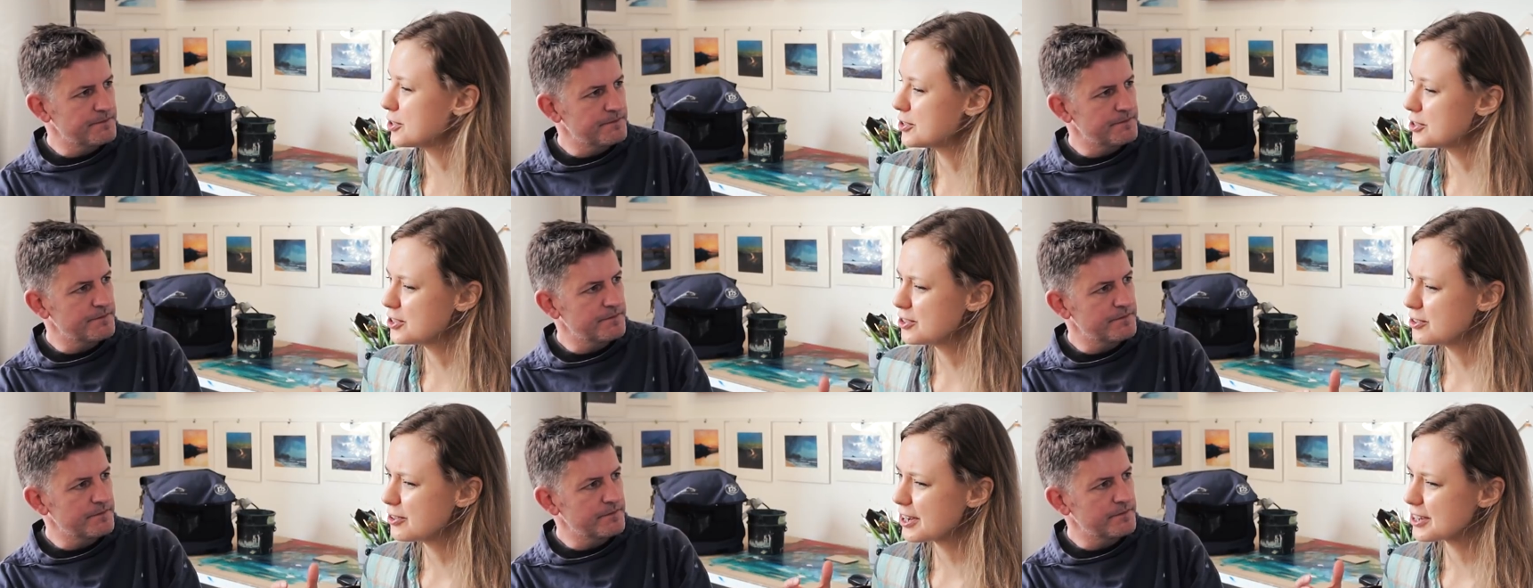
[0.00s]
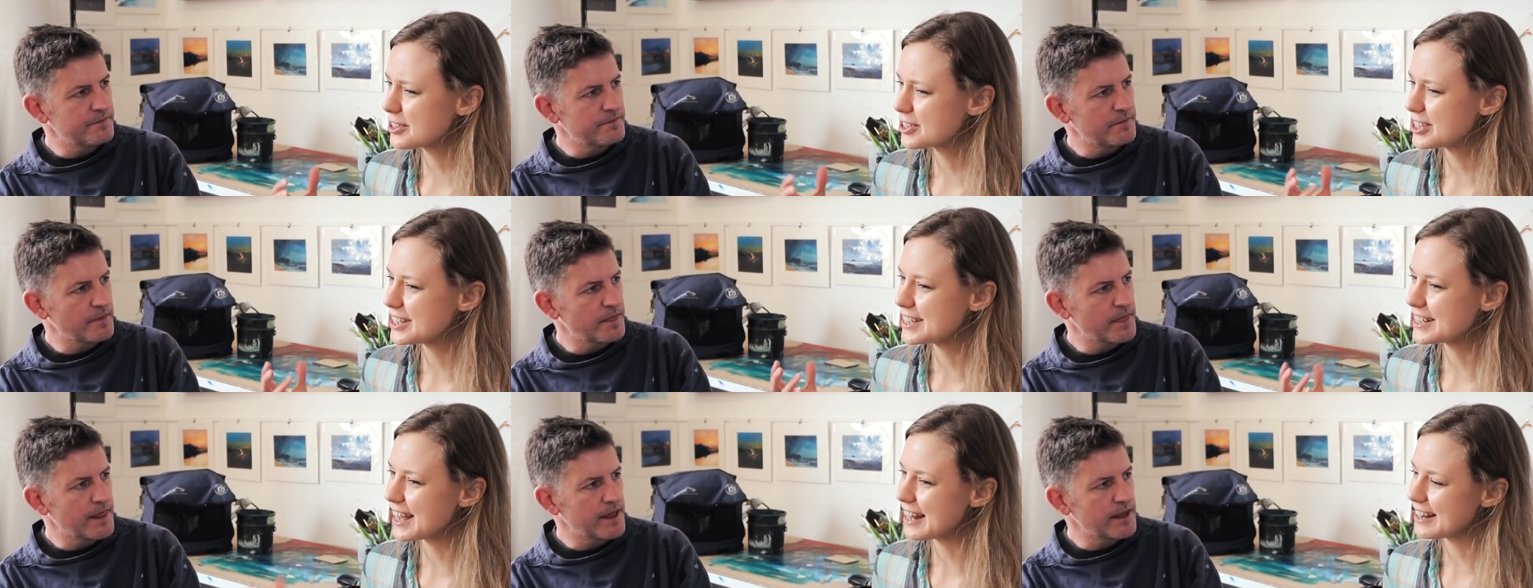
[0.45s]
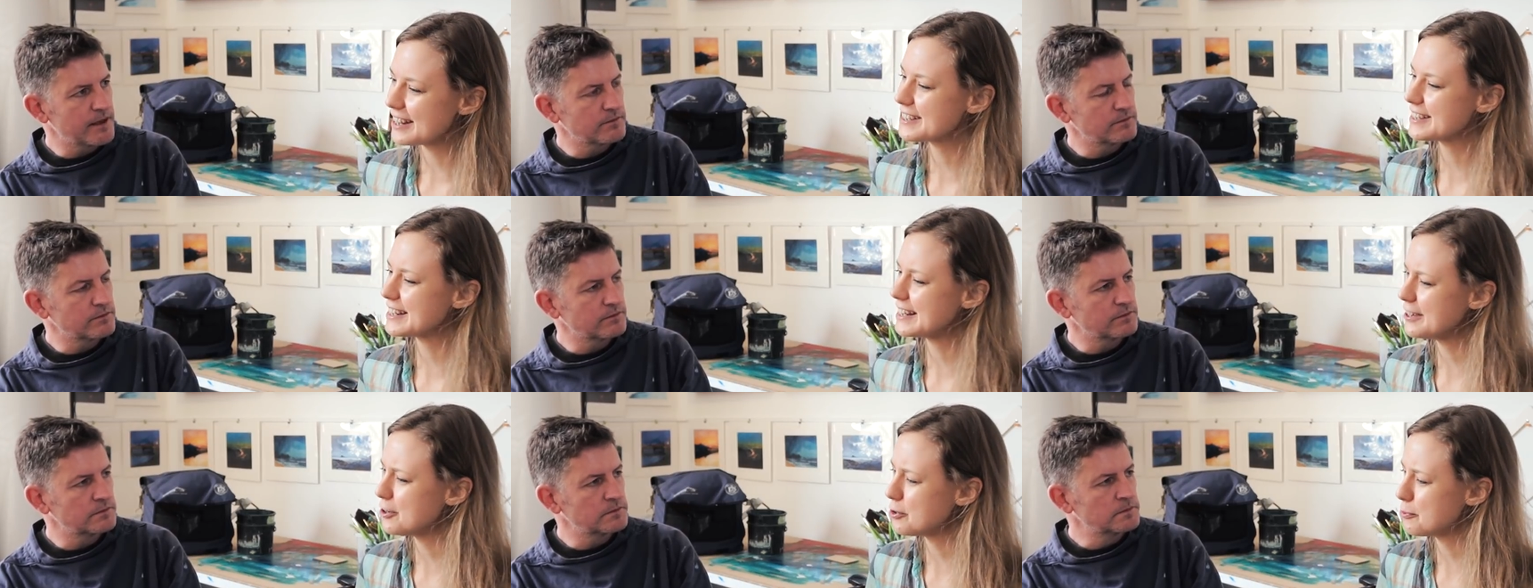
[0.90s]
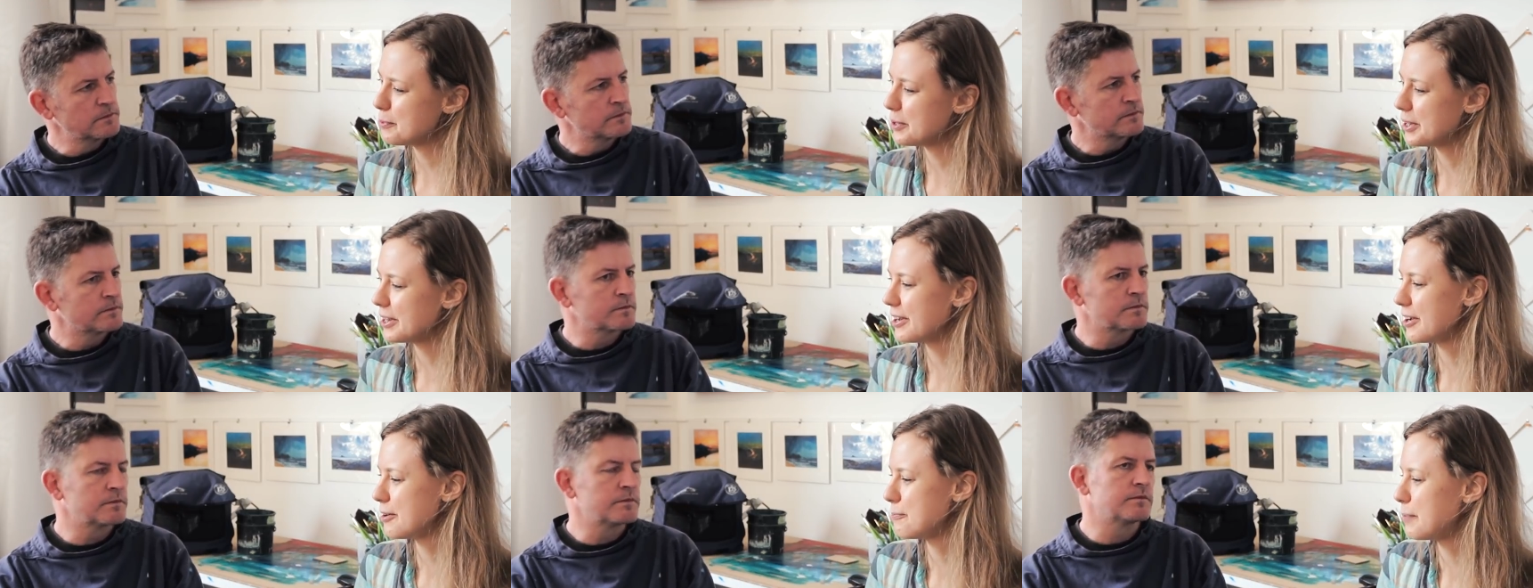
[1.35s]
Speaker 1: Could you actually tell us a
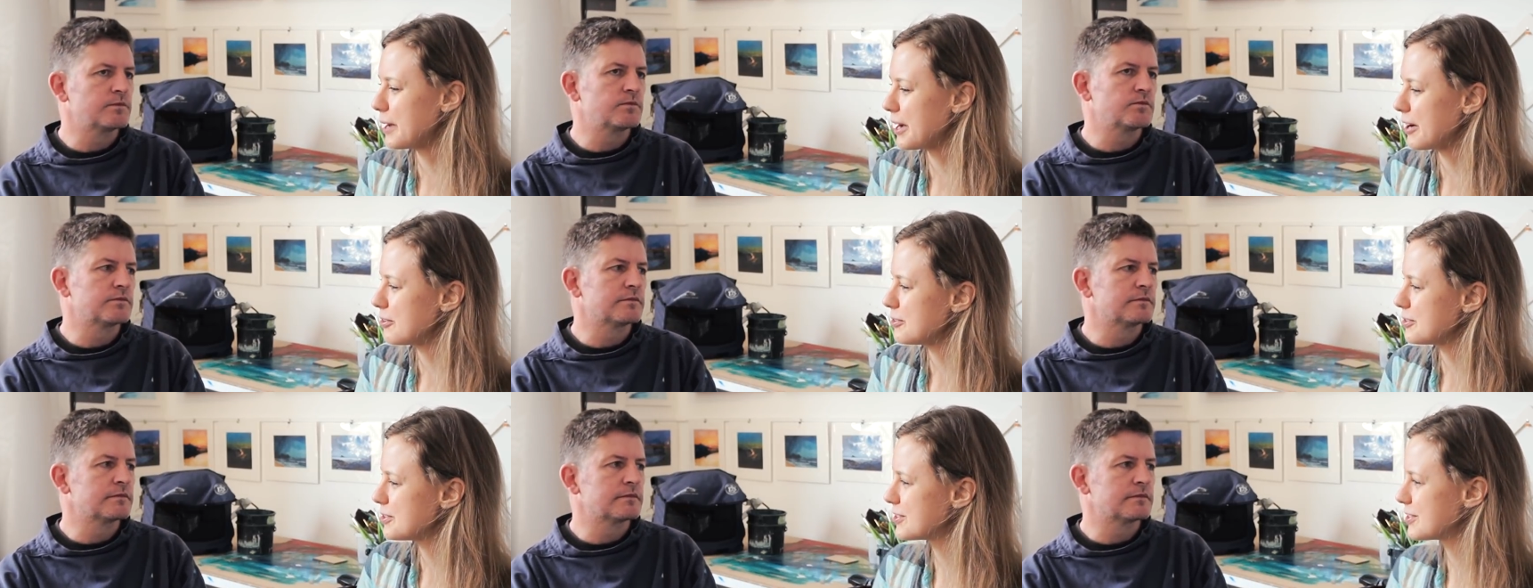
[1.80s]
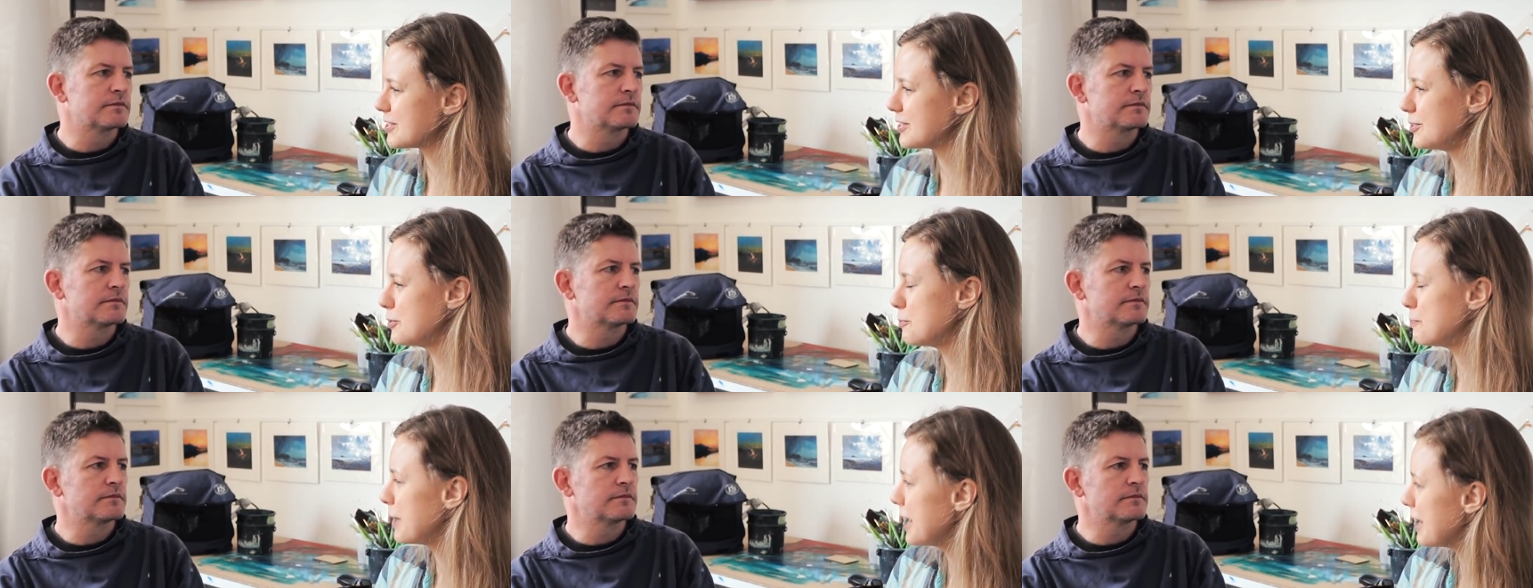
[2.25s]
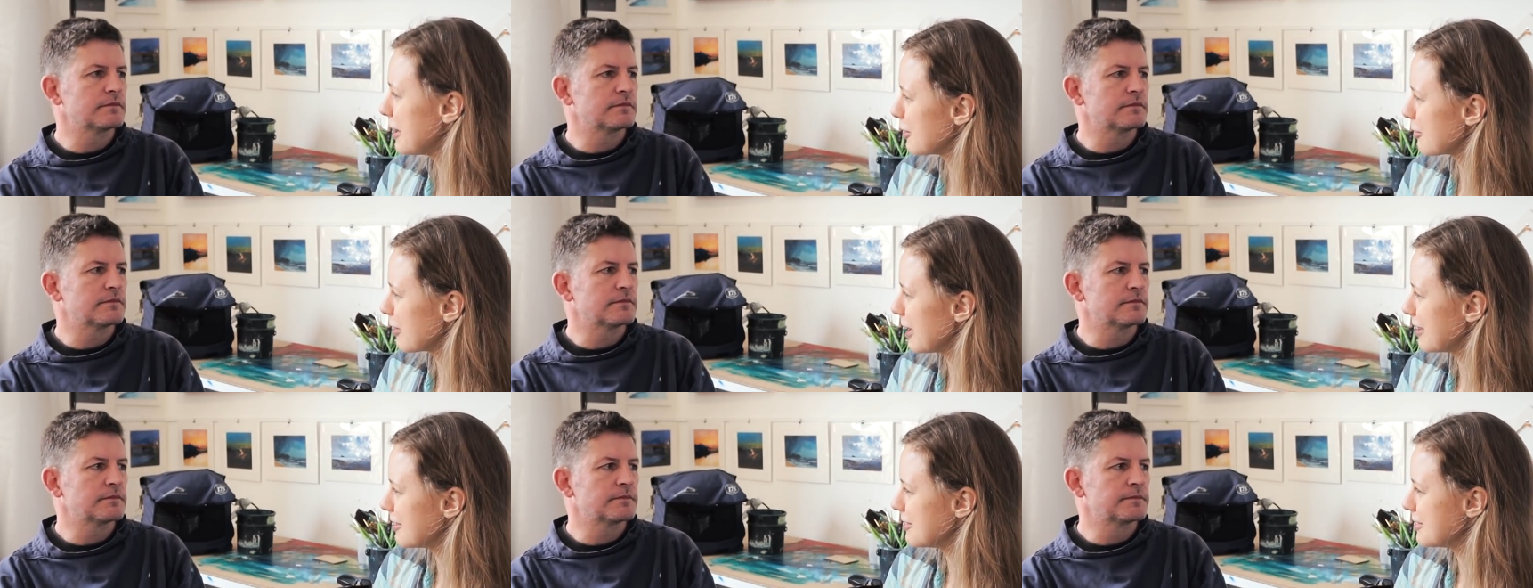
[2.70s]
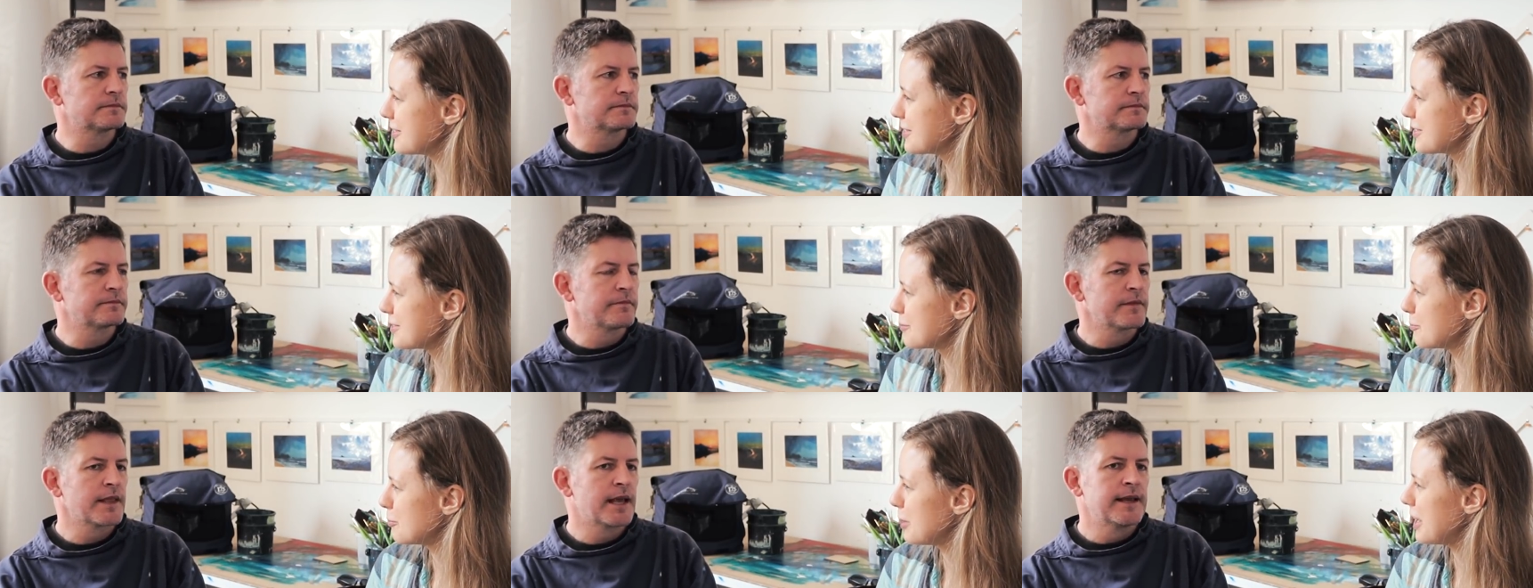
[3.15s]
little bit about your
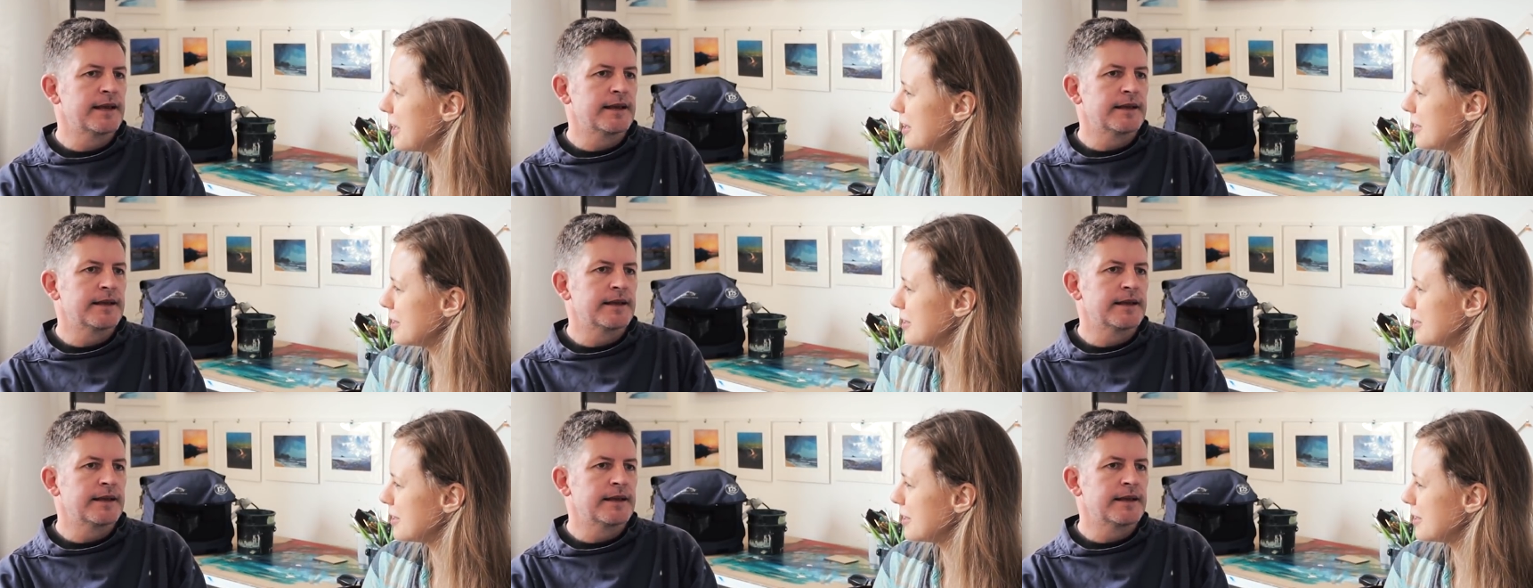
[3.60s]
background,